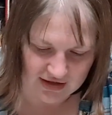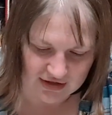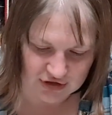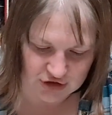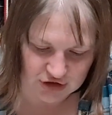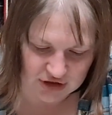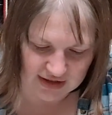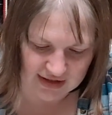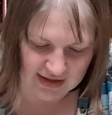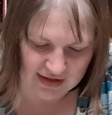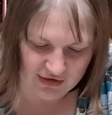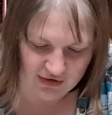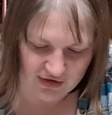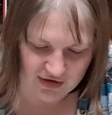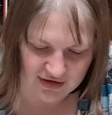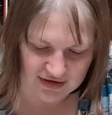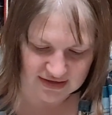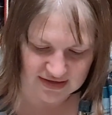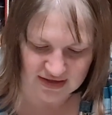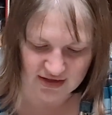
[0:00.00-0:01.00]
Check out
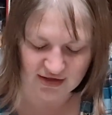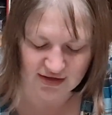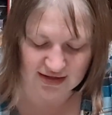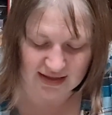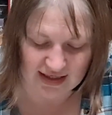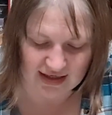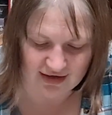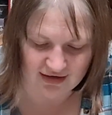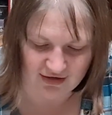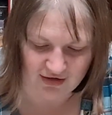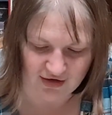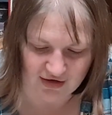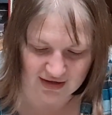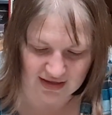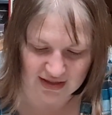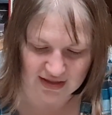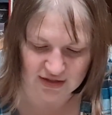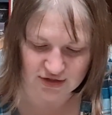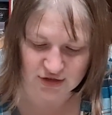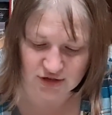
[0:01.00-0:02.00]
our entire catalog
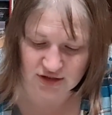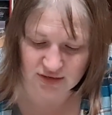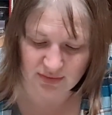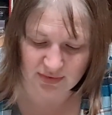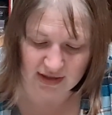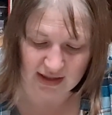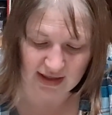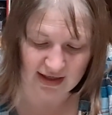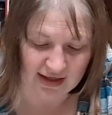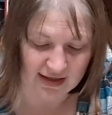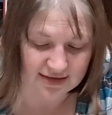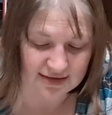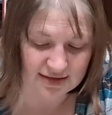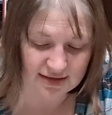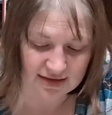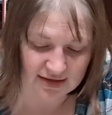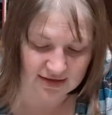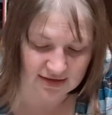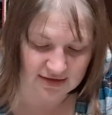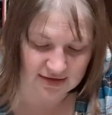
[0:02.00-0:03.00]
at
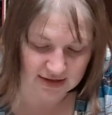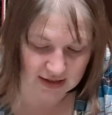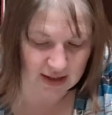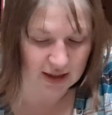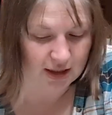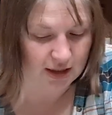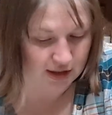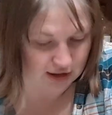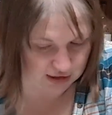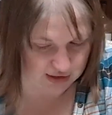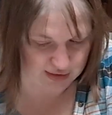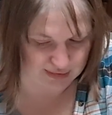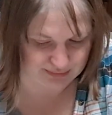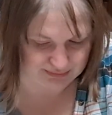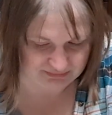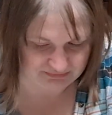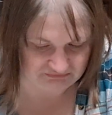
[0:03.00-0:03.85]
cheapass.com.